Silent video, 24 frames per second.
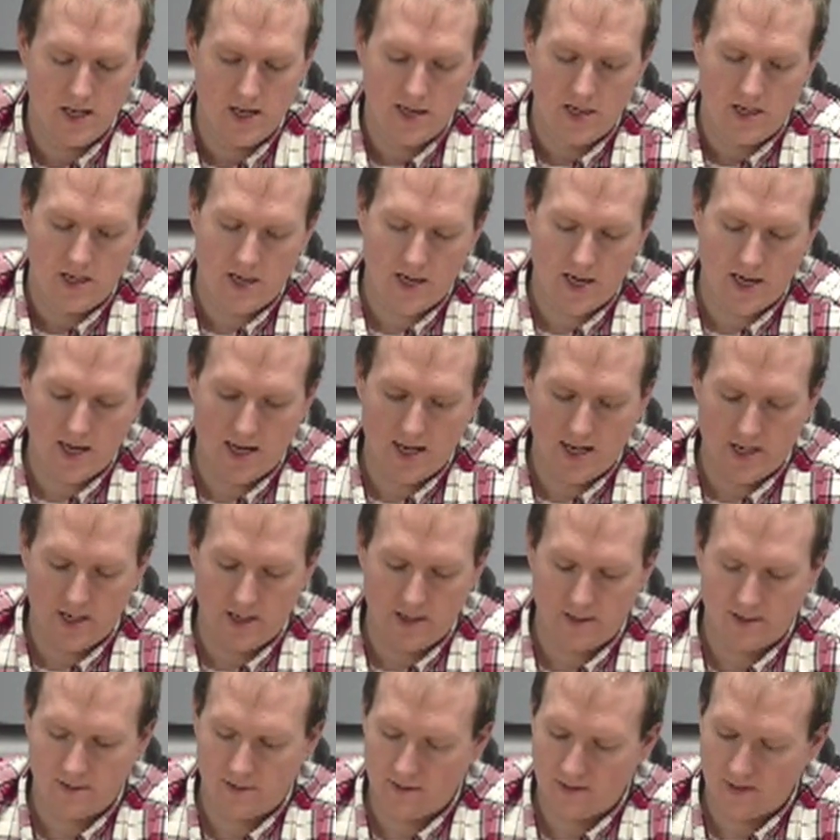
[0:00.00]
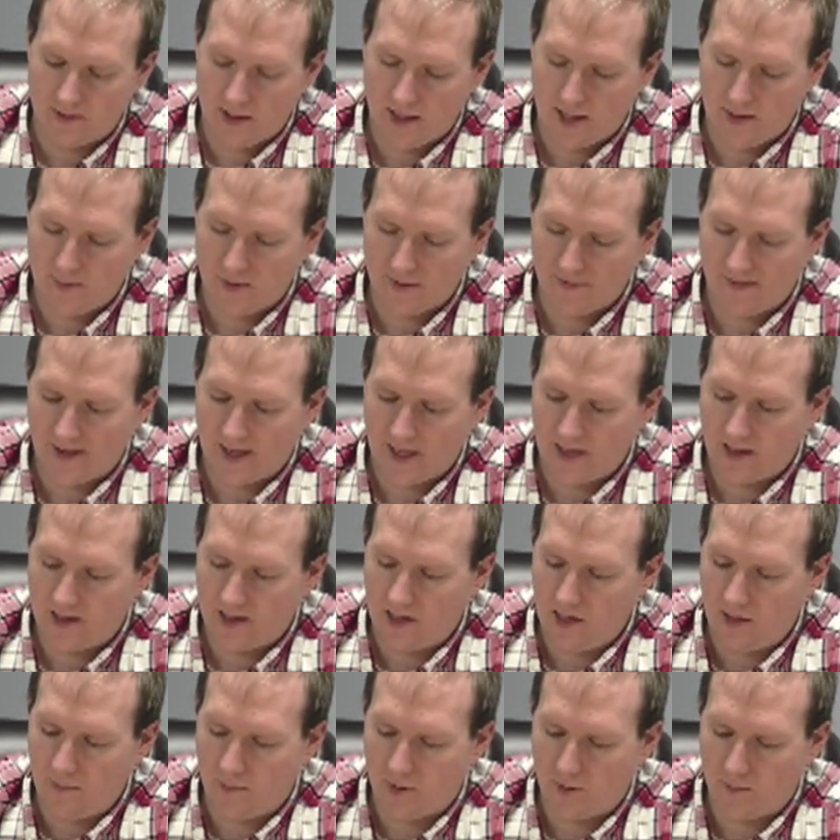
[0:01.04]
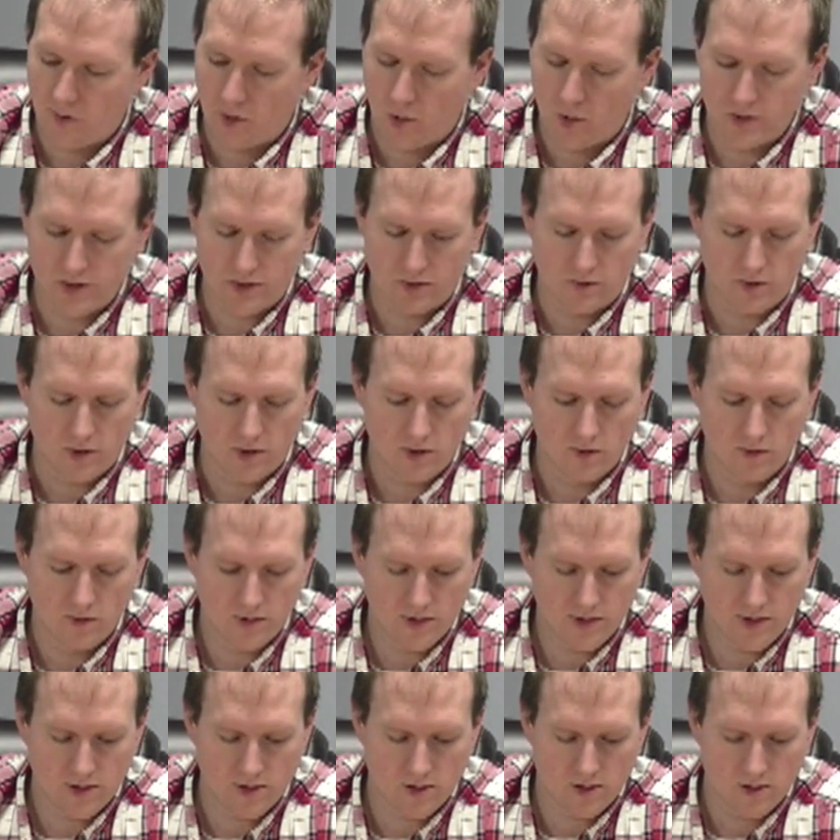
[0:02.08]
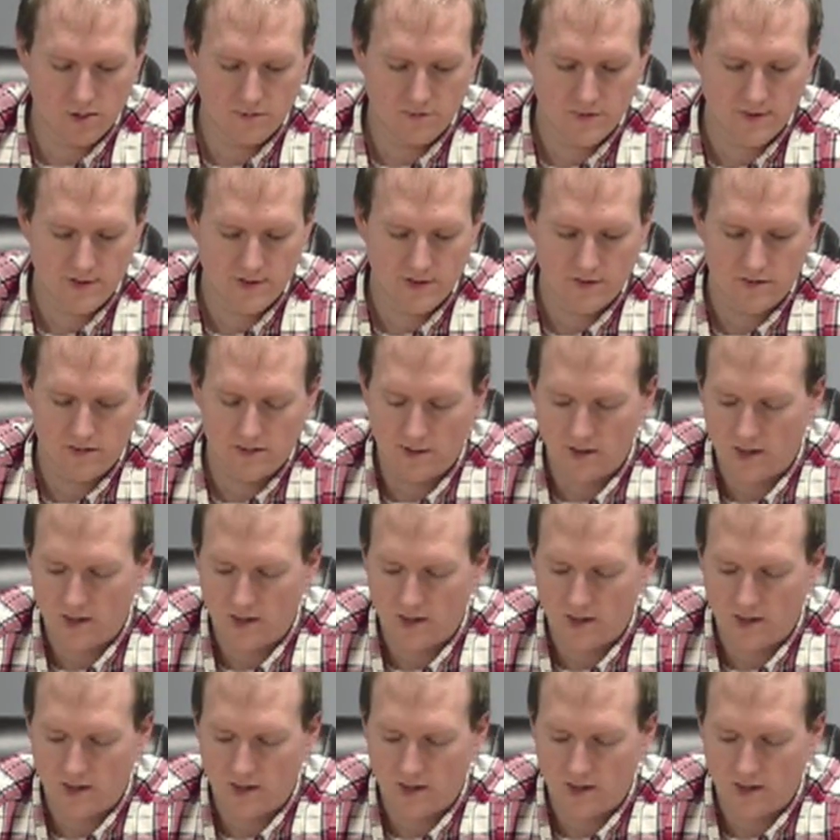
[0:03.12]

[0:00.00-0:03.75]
I provided the proposed renewal terms